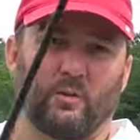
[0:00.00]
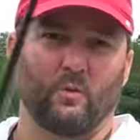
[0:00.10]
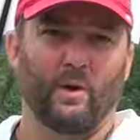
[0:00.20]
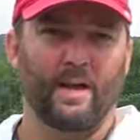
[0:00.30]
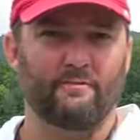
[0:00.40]

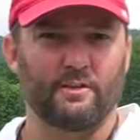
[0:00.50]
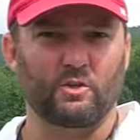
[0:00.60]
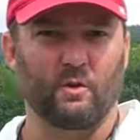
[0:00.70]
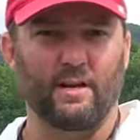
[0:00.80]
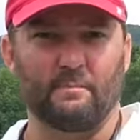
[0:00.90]
the way I
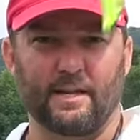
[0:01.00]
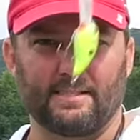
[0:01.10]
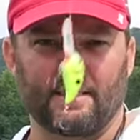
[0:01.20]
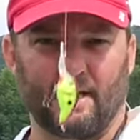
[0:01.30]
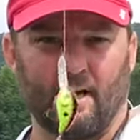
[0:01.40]
fish
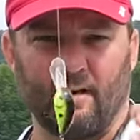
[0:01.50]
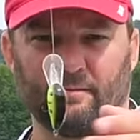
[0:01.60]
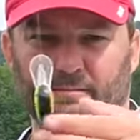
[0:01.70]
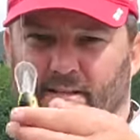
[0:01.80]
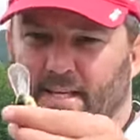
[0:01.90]
crankbaits
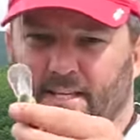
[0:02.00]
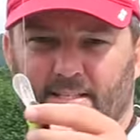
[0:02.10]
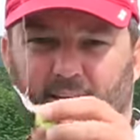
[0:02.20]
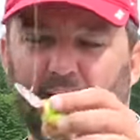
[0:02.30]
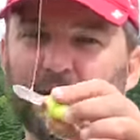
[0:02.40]
um,
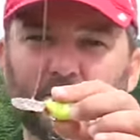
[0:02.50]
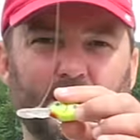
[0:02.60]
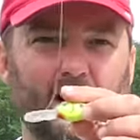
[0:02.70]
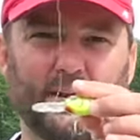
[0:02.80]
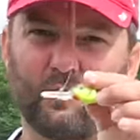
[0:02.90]
is I either
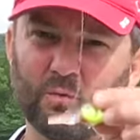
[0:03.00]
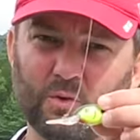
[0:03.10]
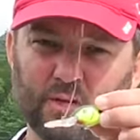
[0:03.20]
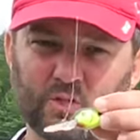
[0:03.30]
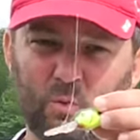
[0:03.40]
tie on
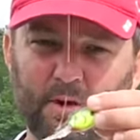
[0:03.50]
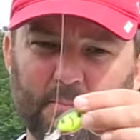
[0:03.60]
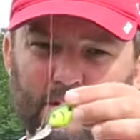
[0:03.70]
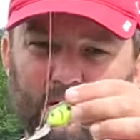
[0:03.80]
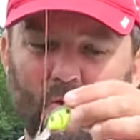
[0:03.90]
a, a,
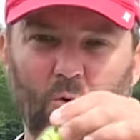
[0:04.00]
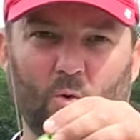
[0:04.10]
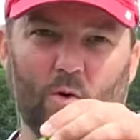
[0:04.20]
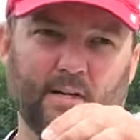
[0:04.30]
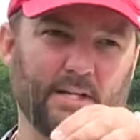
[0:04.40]
square bill
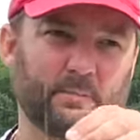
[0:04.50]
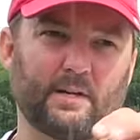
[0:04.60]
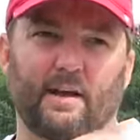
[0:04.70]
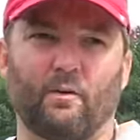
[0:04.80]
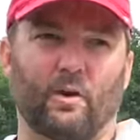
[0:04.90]
or a
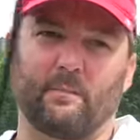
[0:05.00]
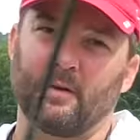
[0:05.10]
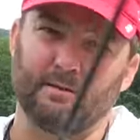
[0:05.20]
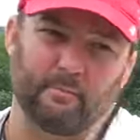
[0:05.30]
deeper diving crankbait